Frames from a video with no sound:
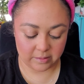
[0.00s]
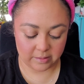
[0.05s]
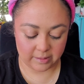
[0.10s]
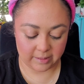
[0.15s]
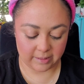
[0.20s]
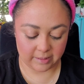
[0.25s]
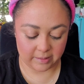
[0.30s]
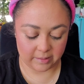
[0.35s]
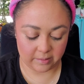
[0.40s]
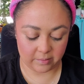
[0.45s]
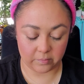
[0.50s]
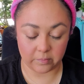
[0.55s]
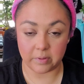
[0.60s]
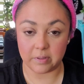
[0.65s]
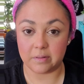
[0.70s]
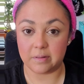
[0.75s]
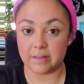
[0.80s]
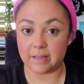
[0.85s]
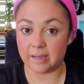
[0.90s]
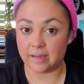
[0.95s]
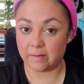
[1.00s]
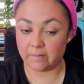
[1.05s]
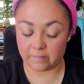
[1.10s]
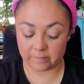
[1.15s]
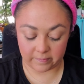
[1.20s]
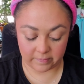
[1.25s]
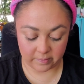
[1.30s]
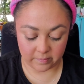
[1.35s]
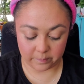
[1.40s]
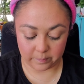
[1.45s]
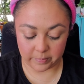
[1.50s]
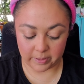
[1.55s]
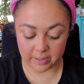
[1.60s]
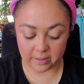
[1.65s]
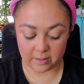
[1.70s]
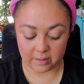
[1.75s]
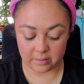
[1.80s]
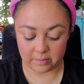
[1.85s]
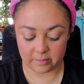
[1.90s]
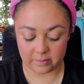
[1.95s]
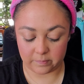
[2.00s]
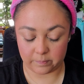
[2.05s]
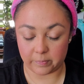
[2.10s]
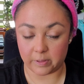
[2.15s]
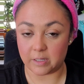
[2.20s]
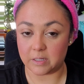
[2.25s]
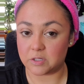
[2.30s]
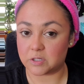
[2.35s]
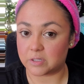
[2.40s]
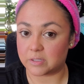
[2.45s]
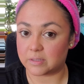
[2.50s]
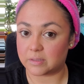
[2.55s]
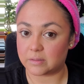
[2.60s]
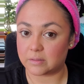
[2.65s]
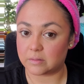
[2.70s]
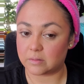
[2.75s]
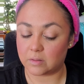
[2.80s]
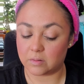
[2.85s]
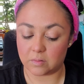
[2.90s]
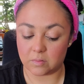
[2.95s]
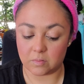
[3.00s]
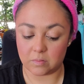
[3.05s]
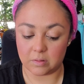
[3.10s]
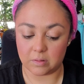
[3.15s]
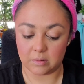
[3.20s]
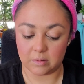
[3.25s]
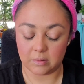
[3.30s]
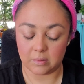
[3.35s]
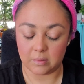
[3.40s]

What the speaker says: Again, in real life, the blush is so,